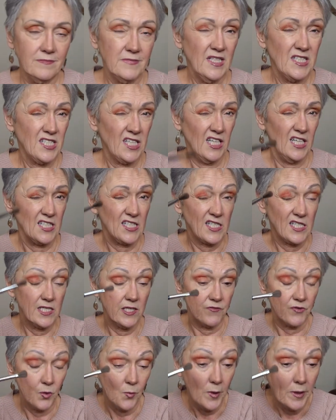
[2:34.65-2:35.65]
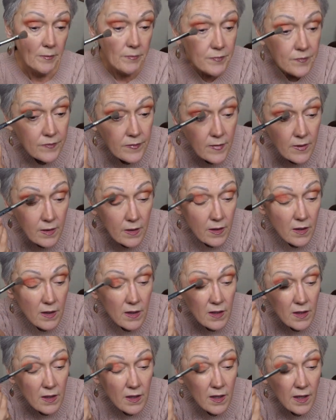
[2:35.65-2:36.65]
It's a little stiffer one.
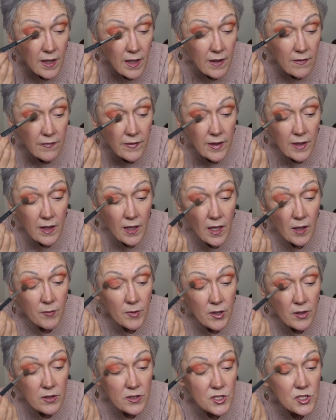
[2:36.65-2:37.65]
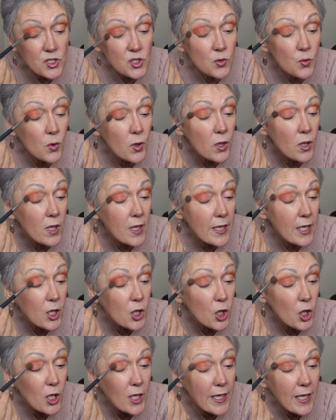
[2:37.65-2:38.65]
And then I'm gonna swirly
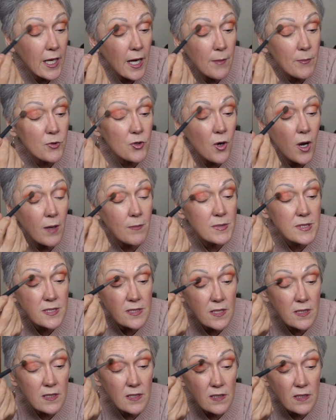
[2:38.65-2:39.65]
girly gumdrops.